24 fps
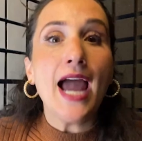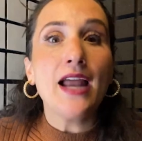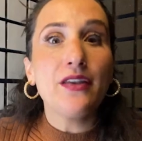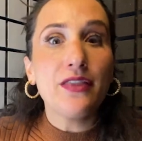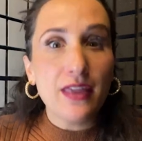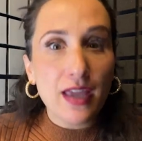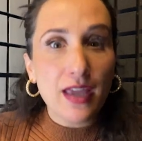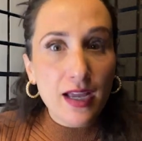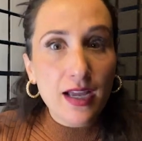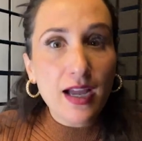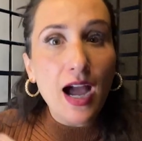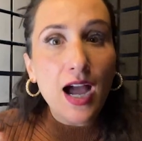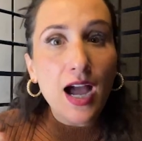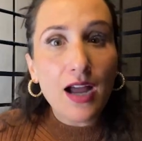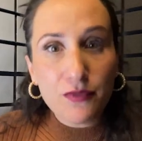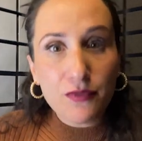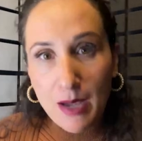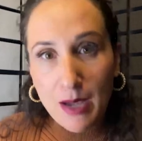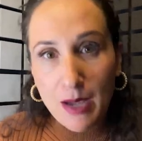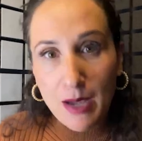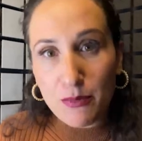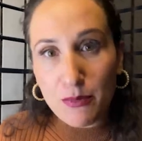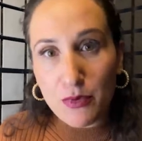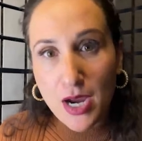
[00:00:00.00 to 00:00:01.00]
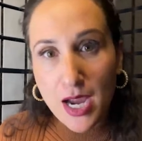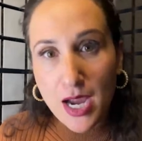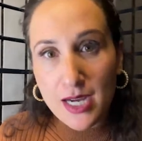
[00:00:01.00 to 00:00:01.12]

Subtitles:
And thank God for that